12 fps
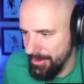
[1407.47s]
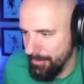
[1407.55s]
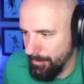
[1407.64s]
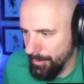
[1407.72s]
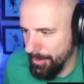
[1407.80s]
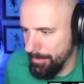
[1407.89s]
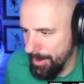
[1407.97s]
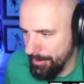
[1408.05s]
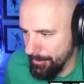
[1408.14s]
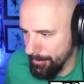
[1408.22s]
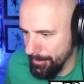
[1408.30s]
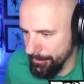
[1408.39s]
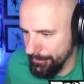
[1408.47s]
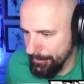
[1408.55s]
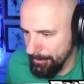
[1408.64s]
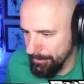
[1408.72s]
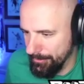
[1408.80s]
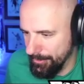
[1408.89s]
What about a real
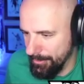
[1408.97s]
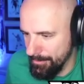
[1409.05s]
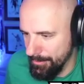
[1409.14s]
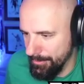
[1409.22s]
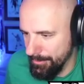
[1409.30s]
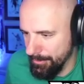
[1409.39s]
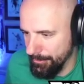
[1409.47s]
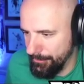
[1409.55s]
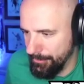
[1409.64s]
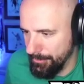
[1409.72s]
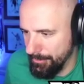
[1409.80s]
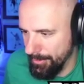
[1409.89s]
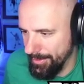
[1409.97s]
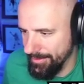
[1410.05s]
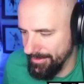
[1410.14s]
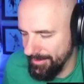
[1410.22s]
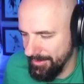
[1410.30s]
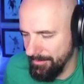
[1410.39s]
superstar mode or a true creative
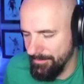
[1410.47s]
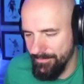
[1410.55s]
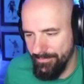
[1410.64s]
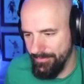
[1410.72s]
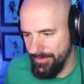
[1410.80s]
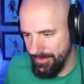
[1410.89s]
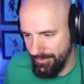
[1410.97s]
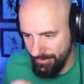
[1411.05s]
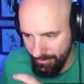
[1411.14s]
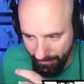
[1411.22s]
team? Jesus